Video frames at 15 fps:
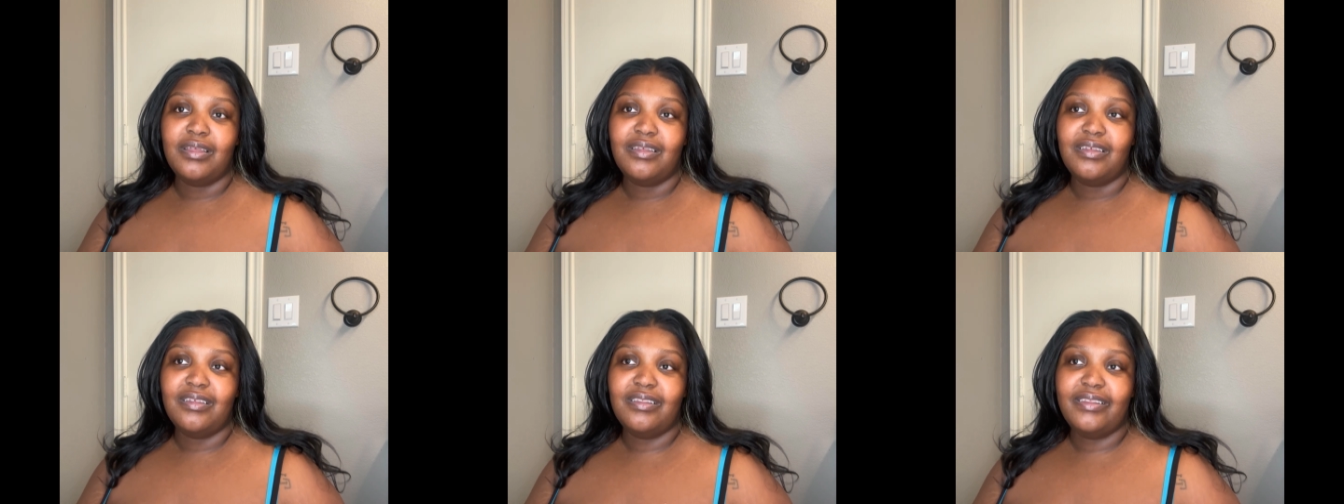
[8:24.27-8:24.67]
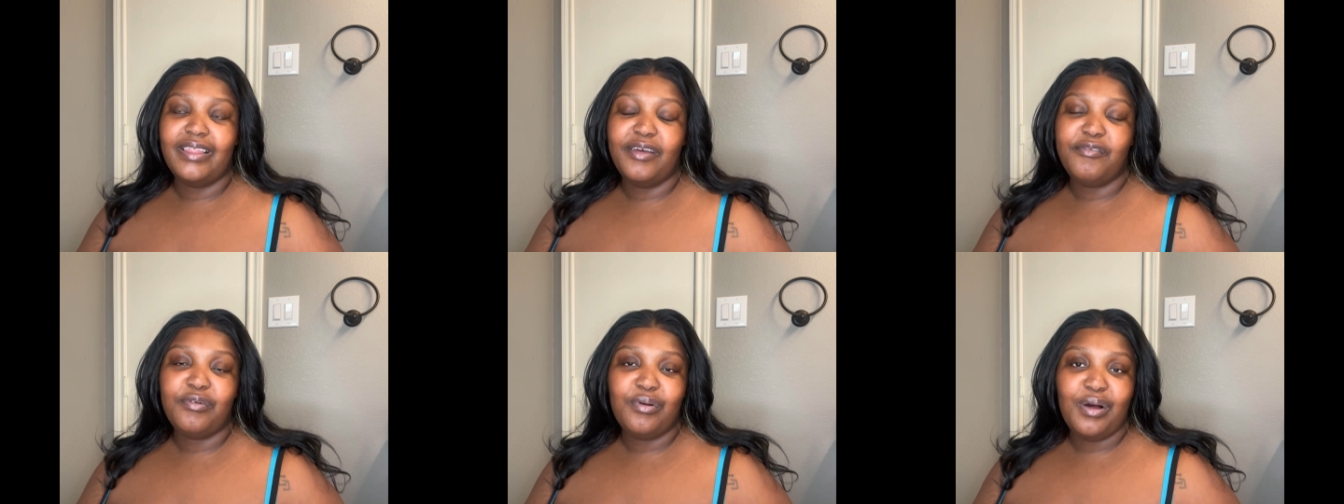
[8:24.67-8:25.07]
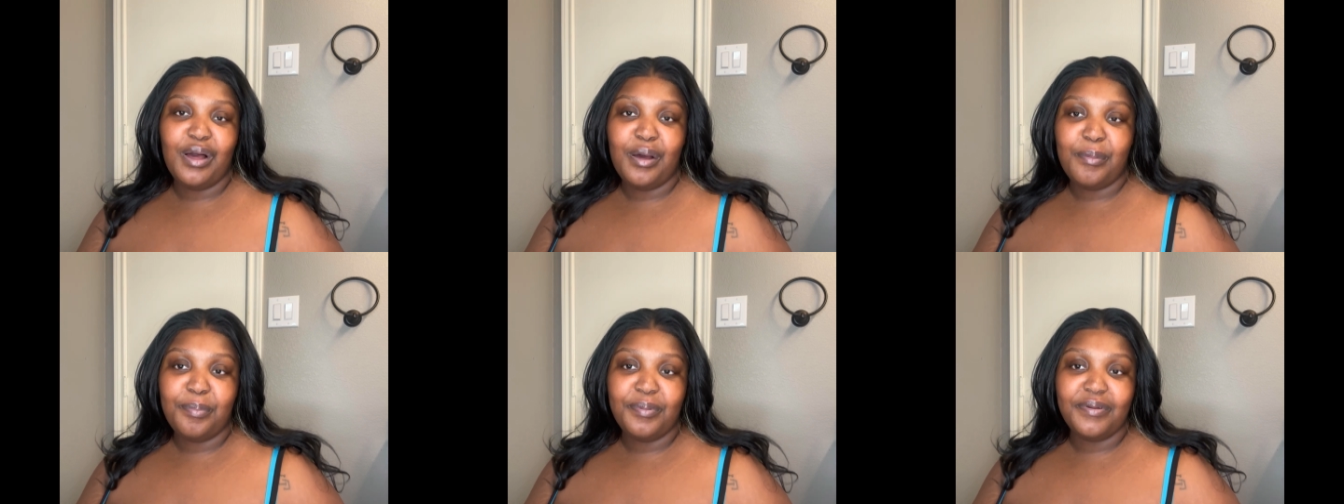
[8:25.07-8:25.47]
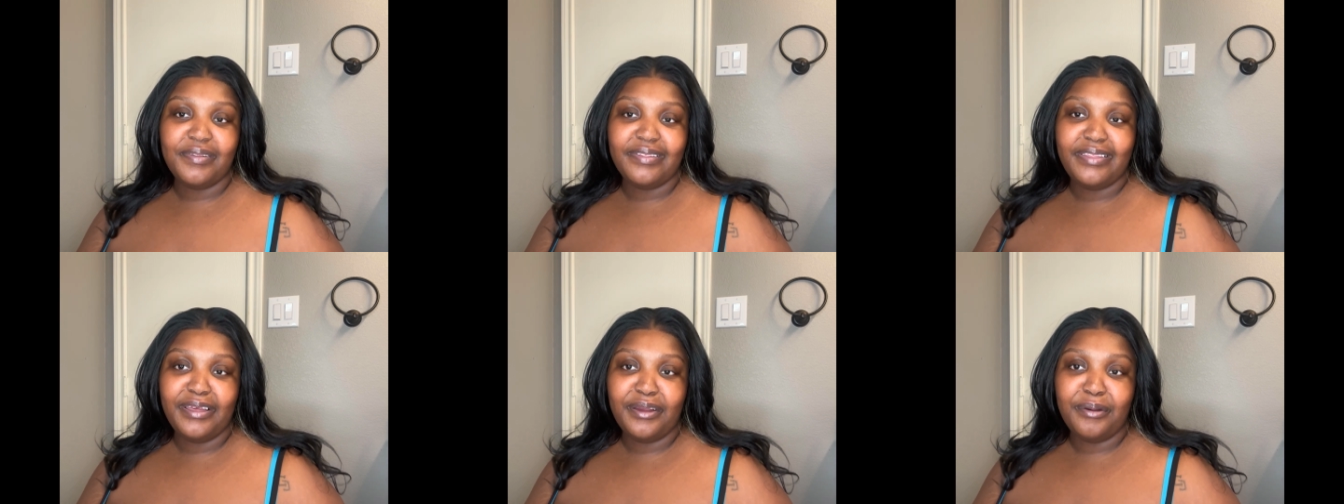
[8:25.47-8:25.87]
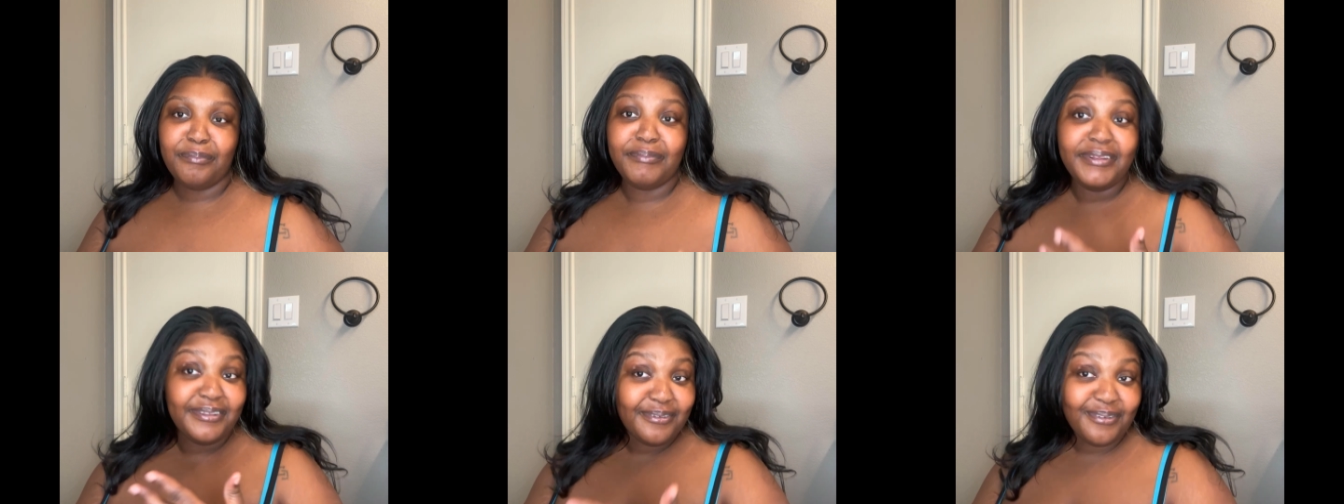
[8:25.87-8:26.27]
level up their
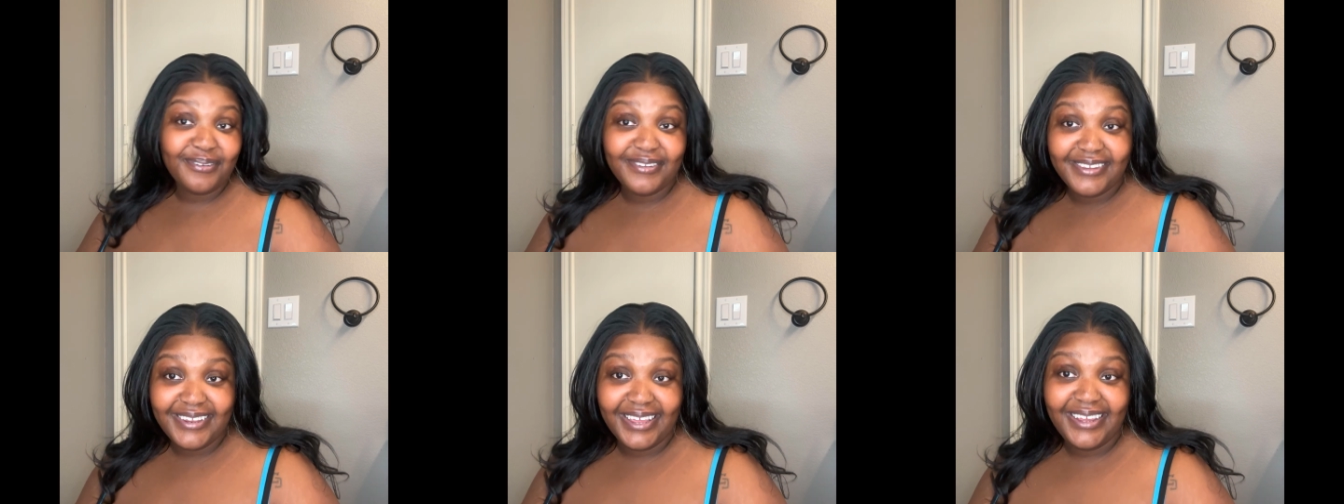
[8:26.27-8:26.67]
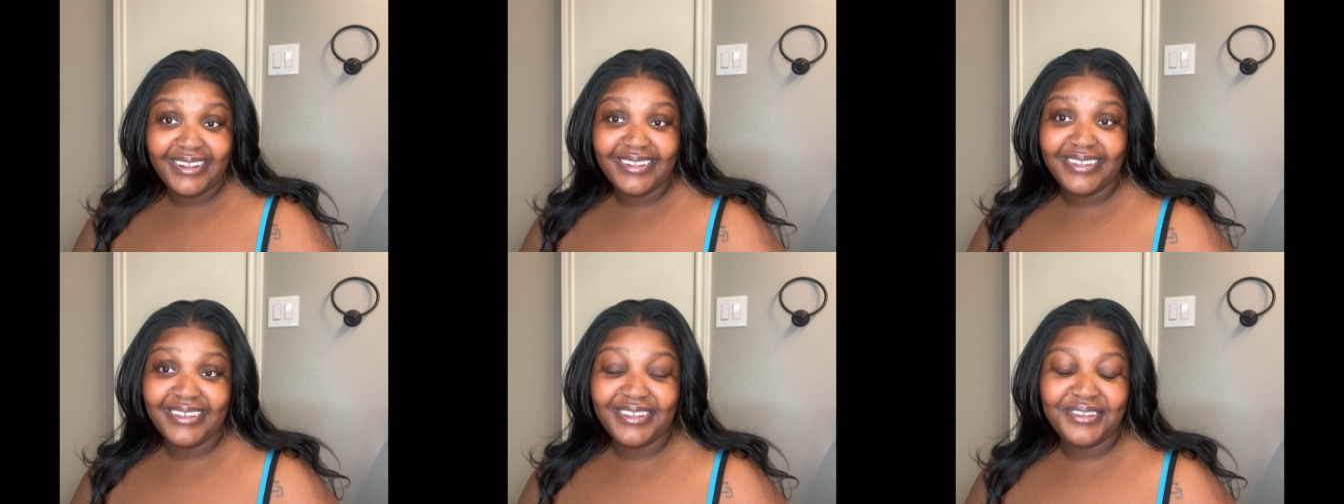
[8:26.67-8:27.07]
mental state.